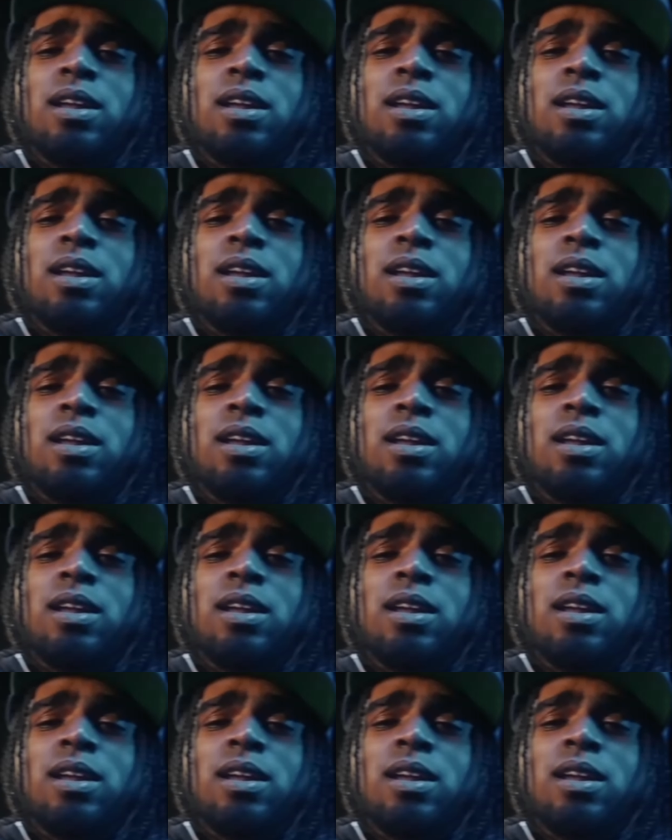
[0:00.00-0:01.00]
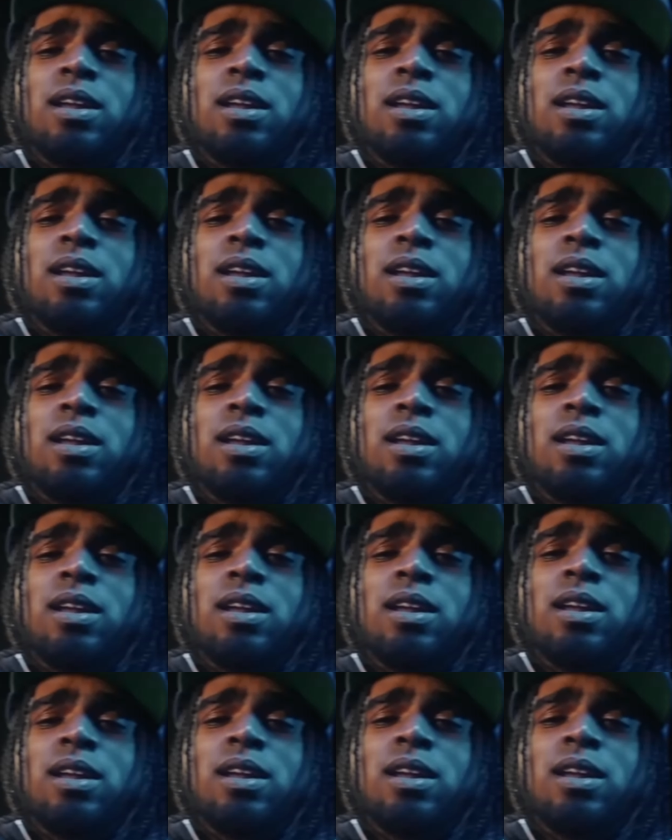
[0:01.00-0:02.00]

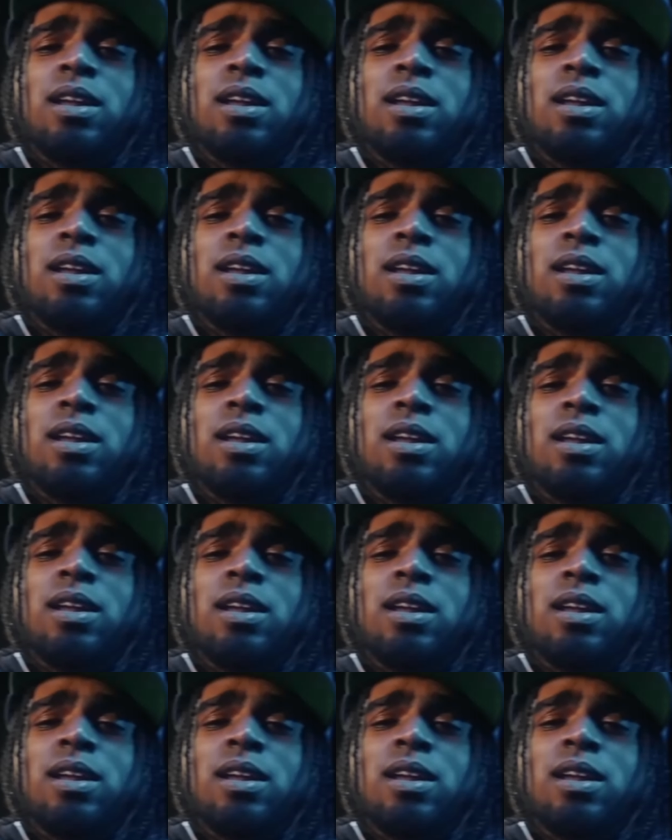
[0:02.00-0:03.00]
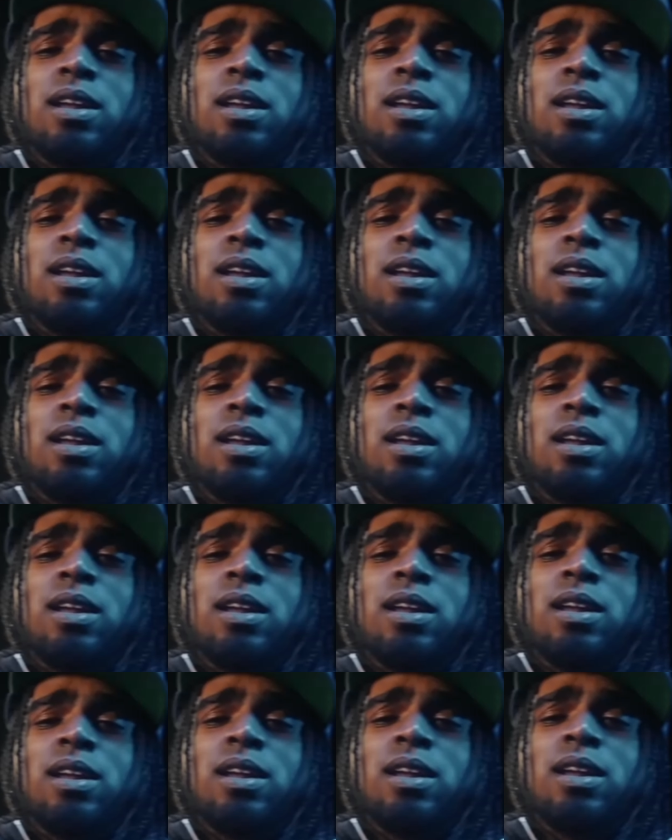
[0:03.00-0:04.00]

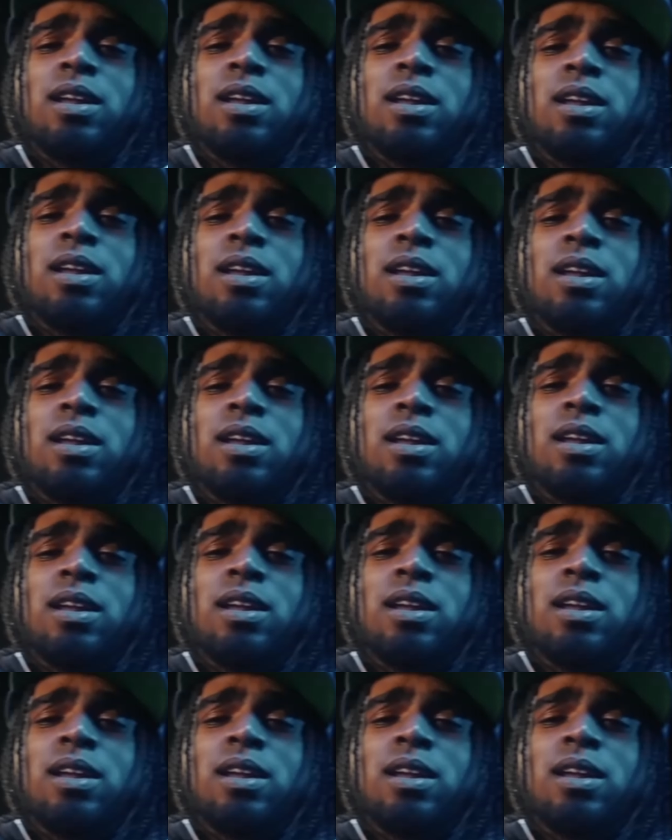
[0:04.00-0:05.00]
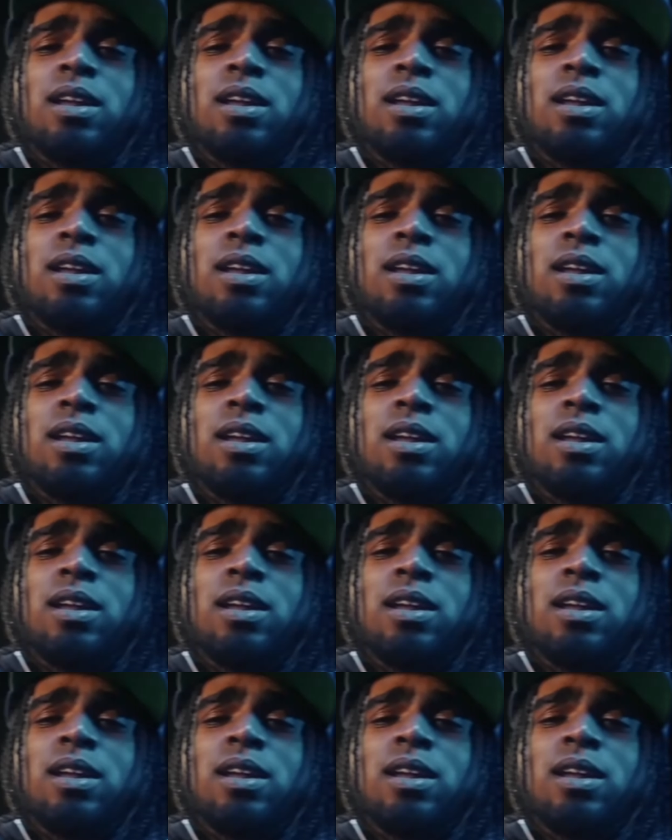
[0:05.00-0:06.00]

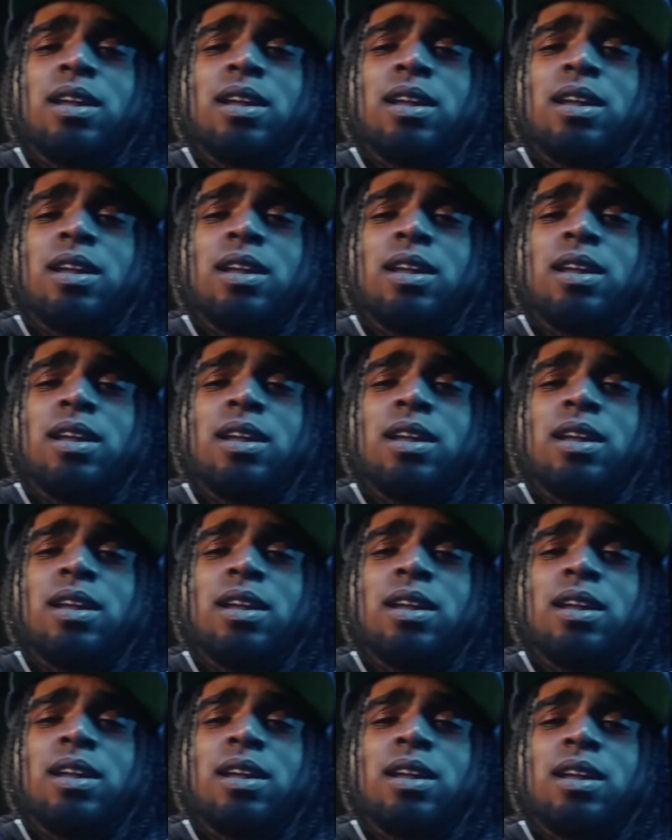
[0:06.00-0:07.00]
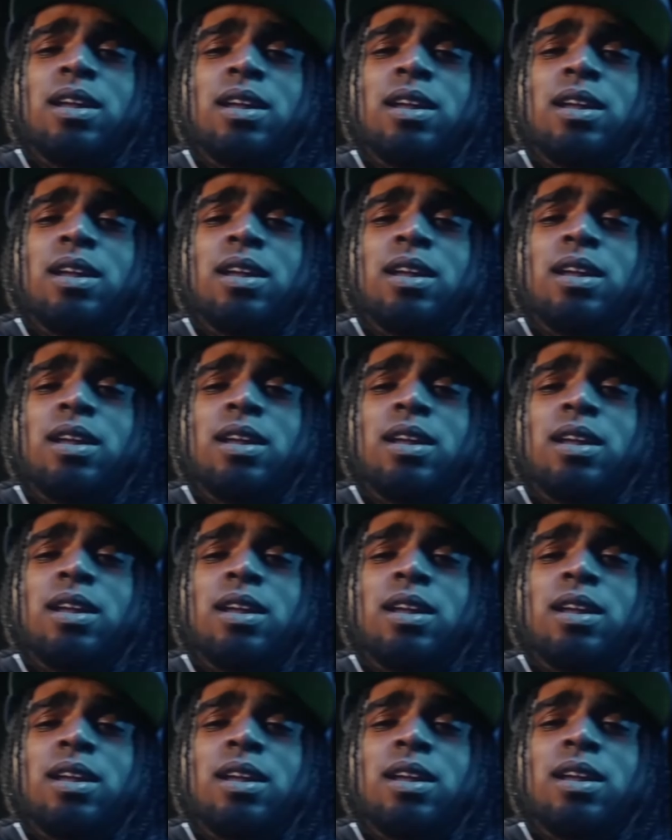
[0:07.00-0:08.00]
This person isn't speaking.